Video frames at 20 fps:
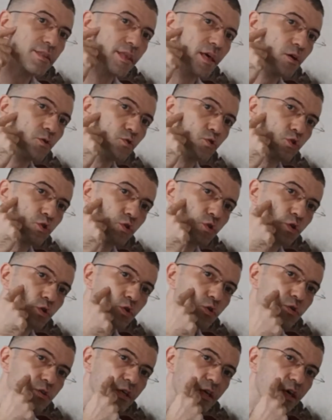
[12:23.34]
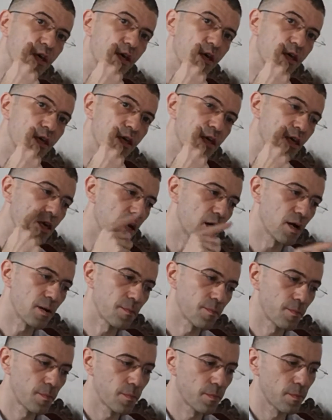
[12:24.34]
tells you to use it here.
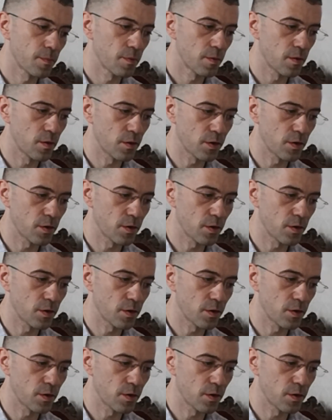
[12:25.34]
You